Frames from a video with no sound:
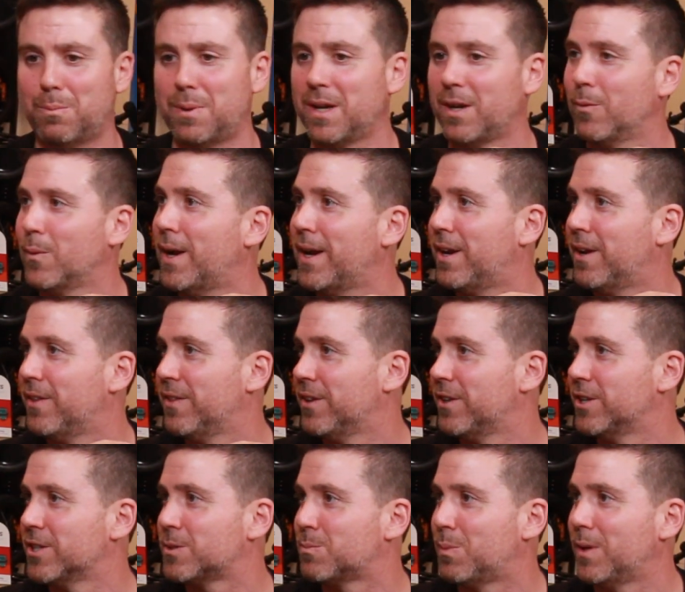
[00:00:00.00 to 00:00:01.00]
big right on
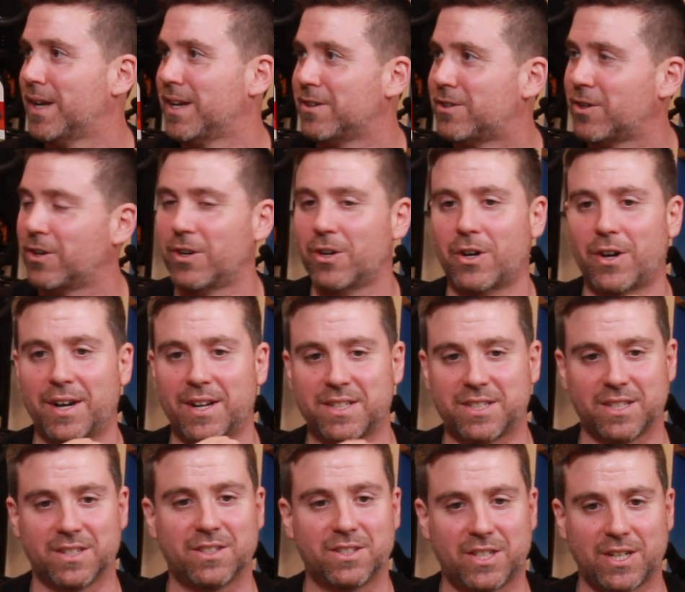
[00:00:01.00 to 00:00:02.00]
the display. You turn it on,
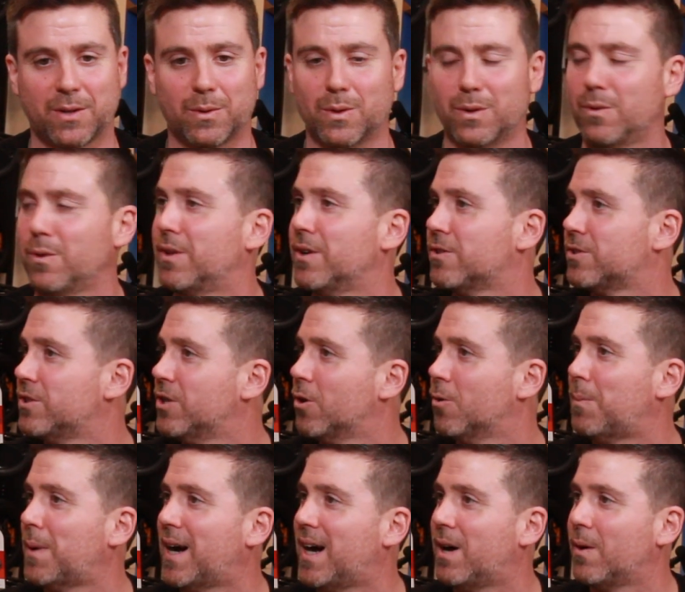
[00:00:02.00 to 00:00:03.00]
it's in 0, there's
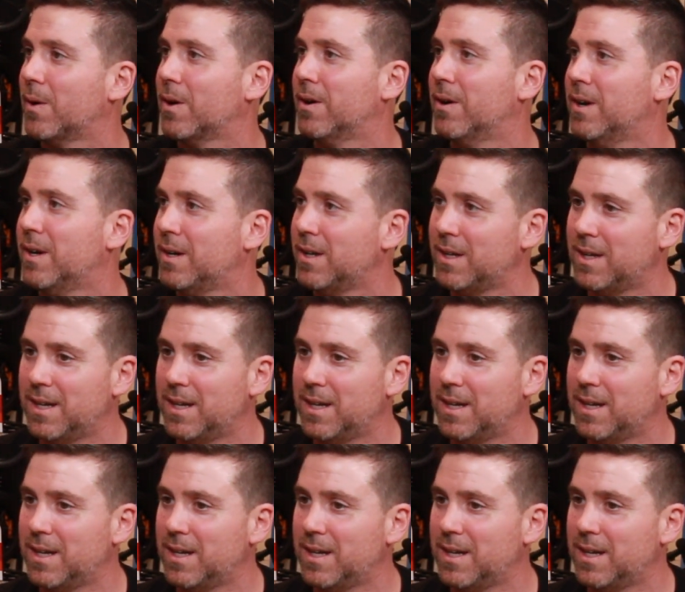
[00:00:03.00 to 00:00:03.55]
no power.